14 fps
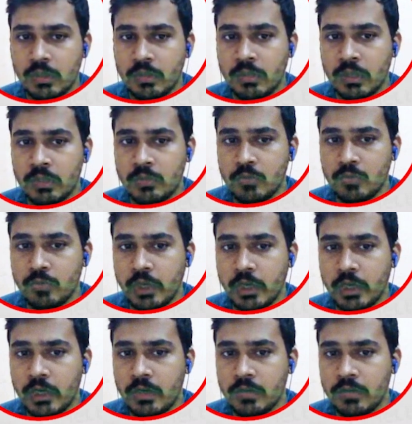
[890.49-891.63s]
Then you
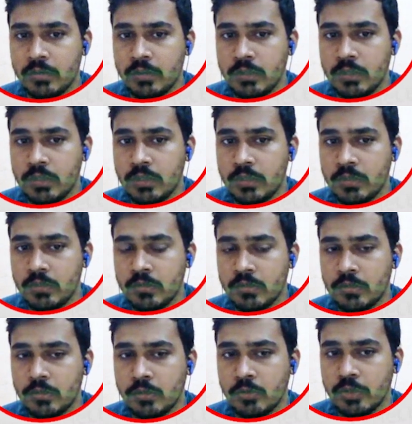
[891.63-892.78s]
add the
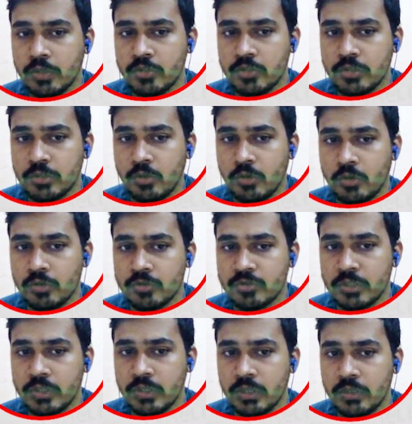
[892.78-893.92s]
location, or
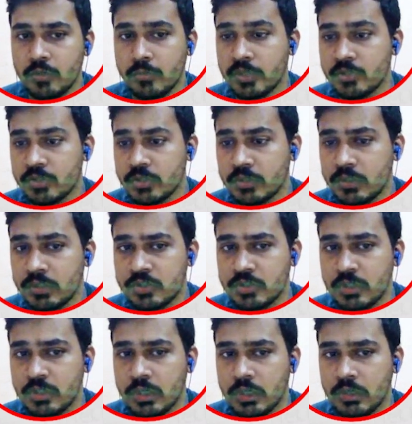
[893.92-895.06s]
say you mention the
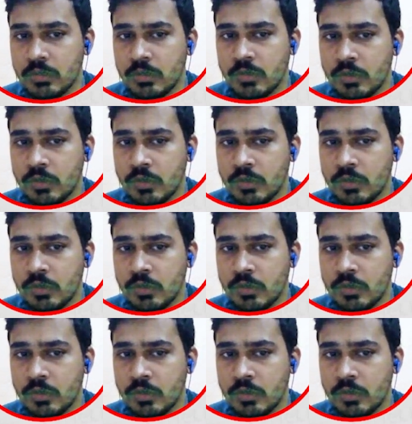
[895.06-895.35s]
state